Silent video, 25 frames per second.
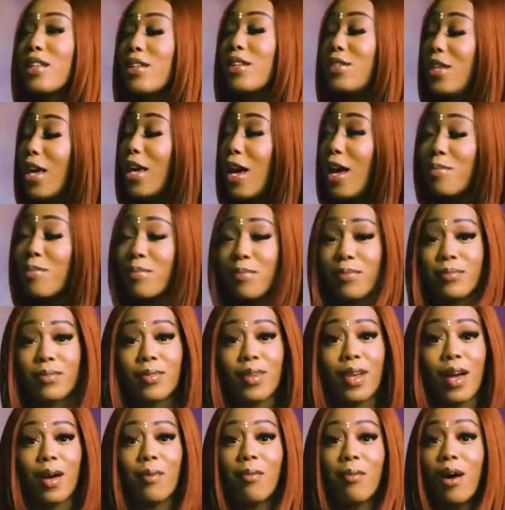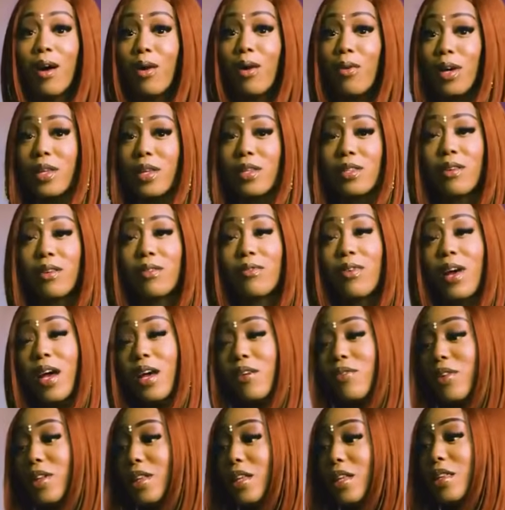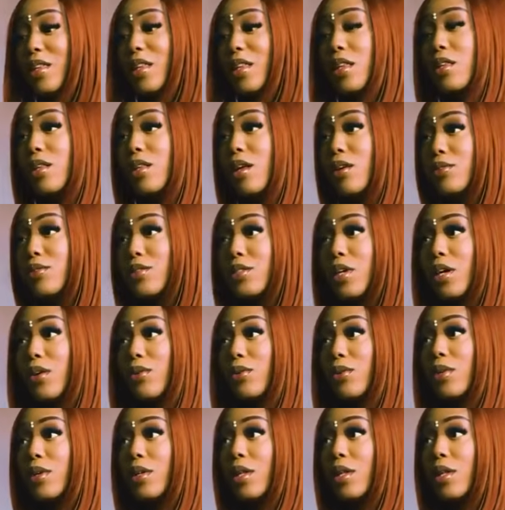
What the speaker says: Yep. I'm always surviving. This is no joke.